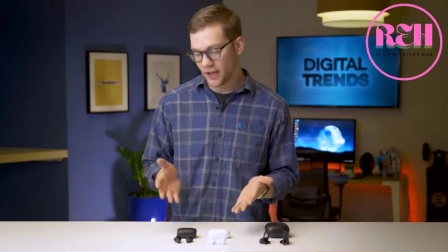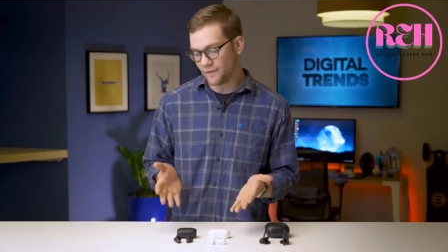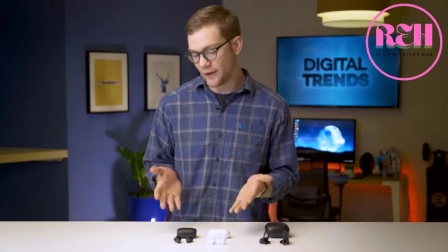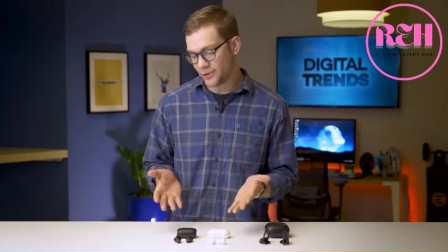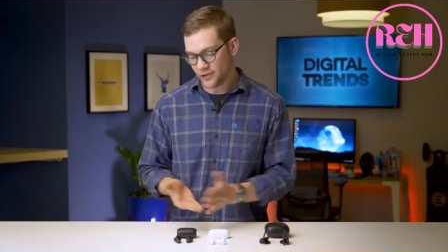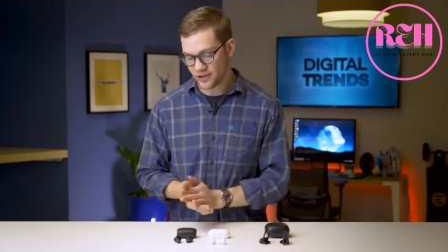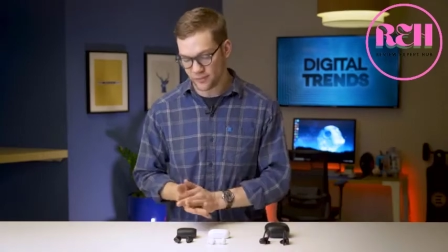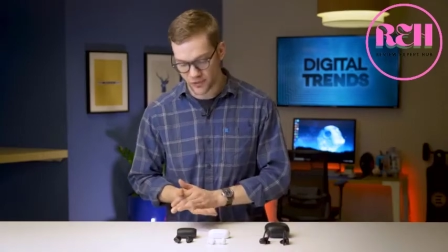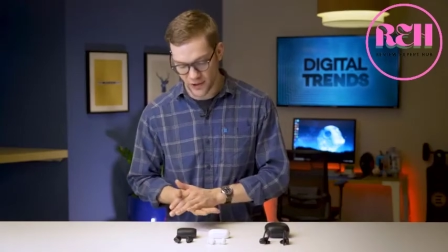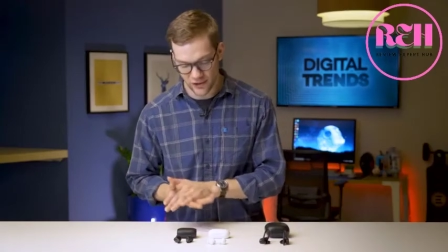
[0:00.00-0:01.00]
if I'm choosing
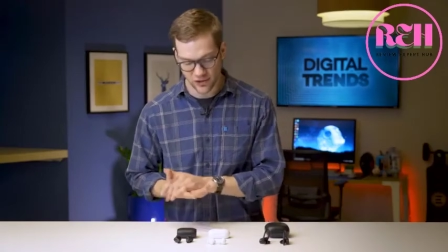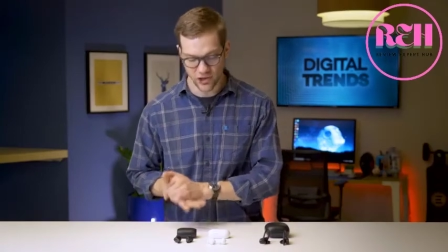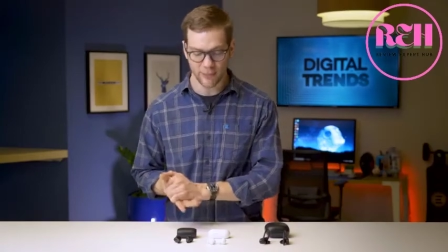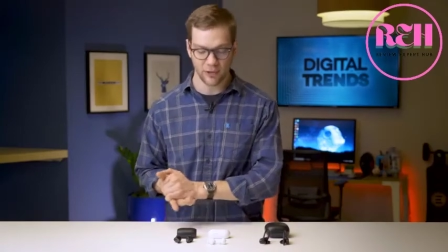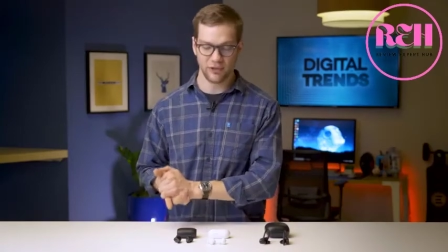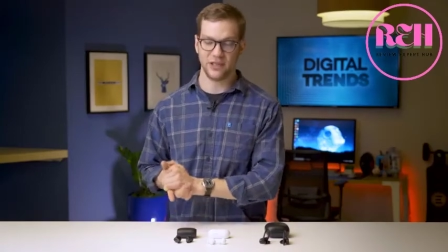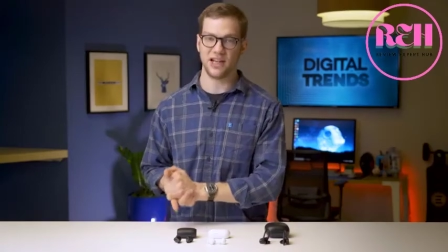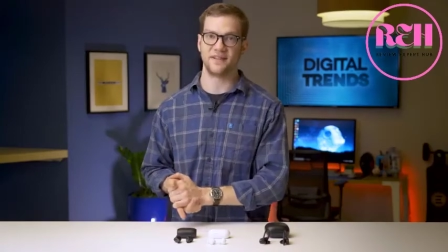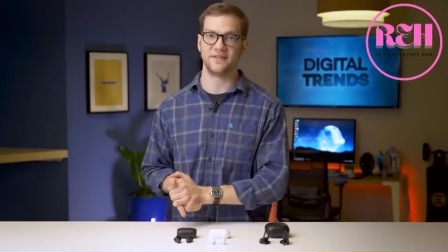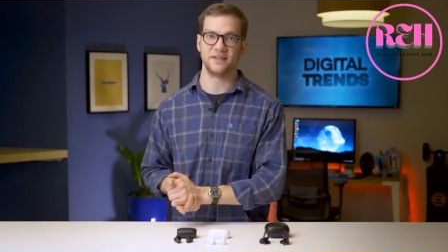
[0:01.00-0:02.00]
between the Jabra Elite
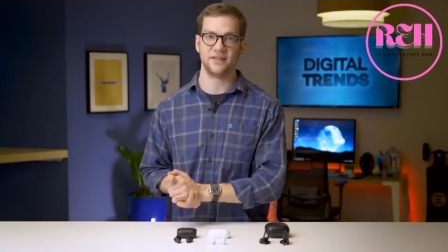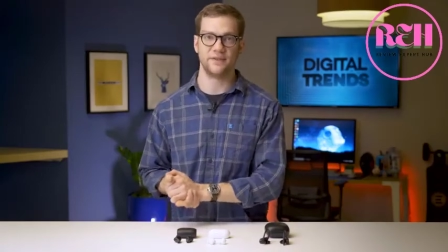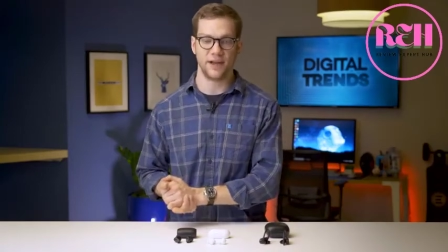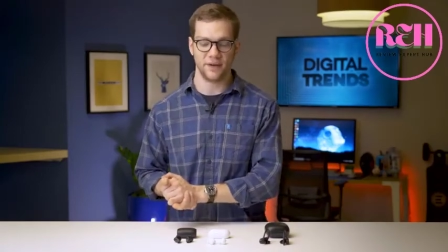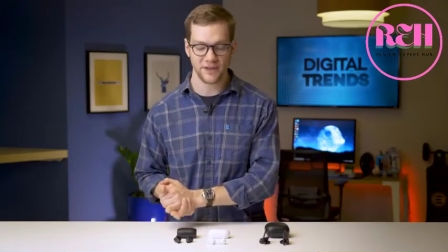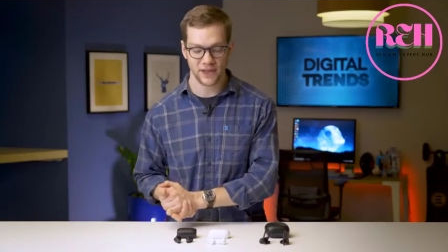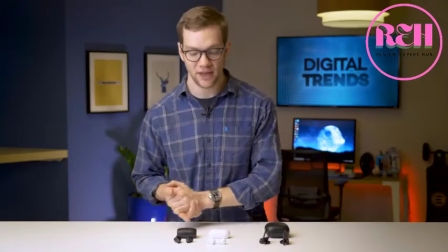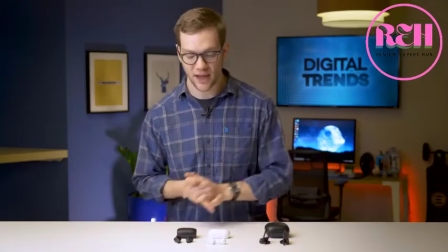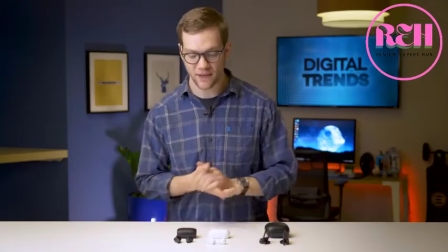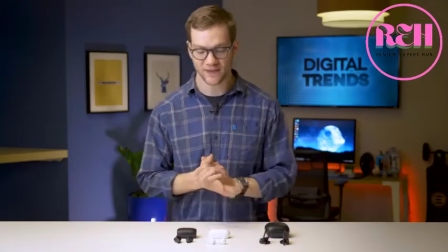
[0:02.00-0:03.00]
Active
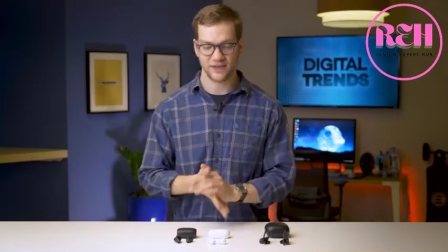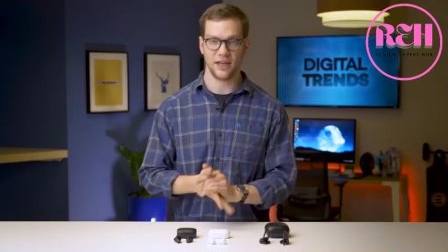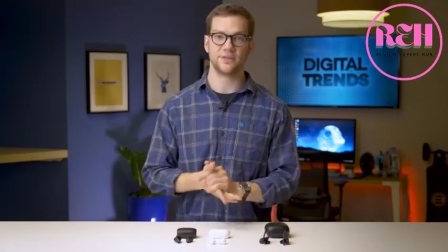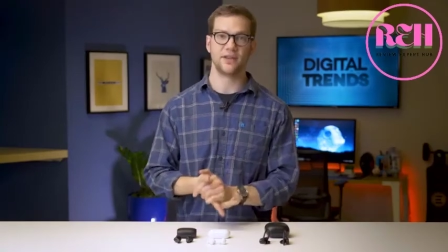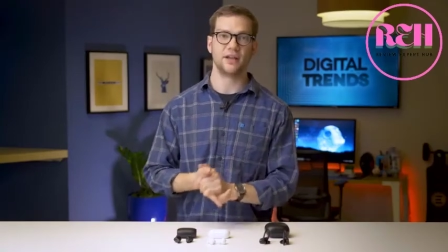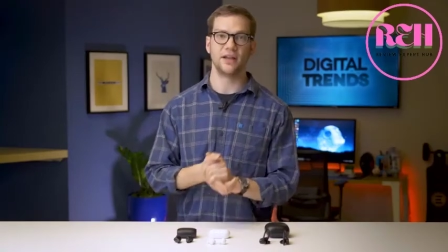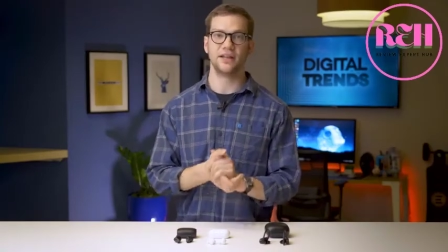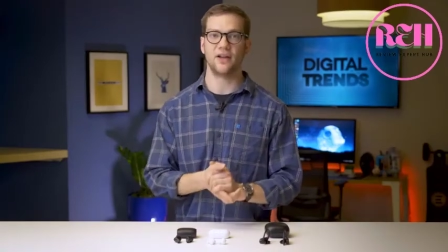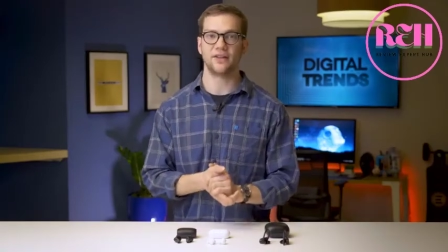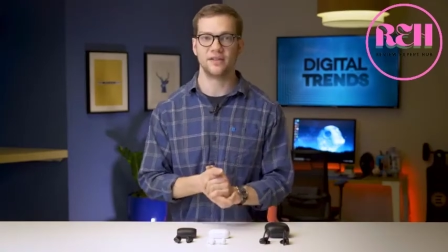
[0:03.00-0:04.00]
65T and the Samsung
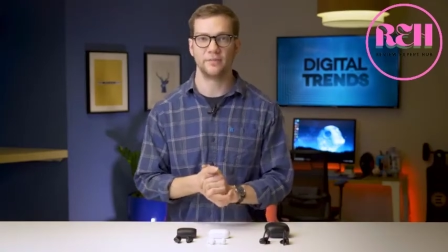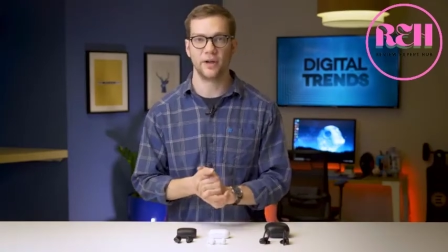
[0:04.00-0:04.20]
Galaxy